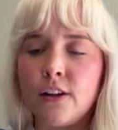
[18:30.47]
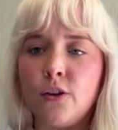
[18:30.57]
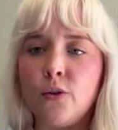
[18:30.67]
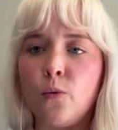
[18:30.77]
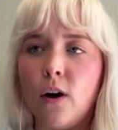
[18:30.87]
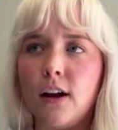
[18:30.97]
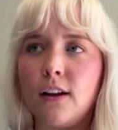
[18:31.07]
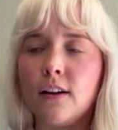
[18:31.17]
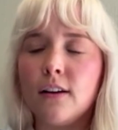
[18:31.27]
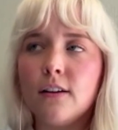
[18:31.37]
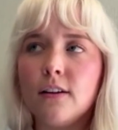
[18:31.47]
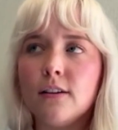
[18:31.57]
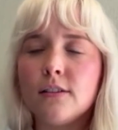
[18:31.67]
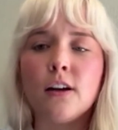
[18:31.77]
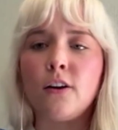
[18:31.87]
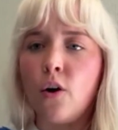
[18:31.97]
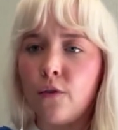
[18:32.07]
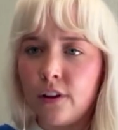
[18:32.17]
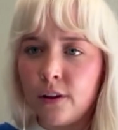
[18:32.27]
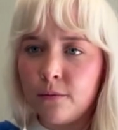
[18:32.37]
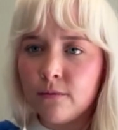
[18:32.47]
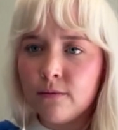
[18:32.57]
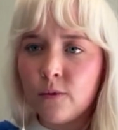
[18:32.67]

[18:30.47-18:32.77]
you want sung over them?